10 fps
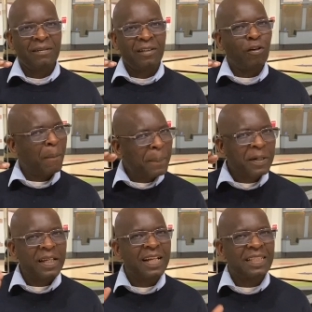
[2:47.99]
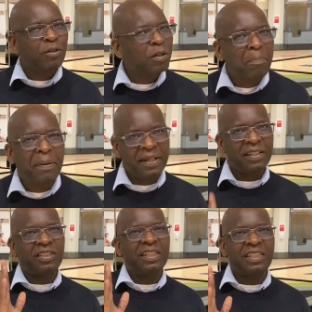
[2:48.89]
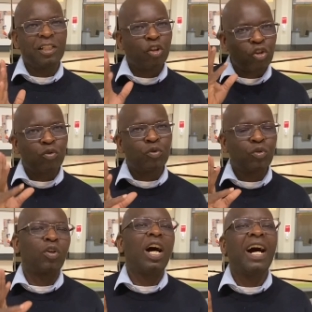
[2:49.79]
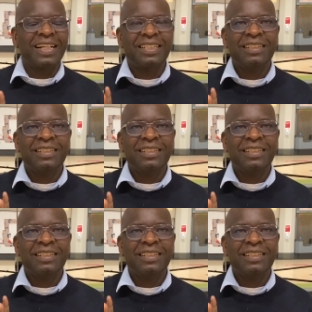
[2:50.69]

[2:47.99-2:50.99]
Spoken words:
your prayers are not penetrating through to God?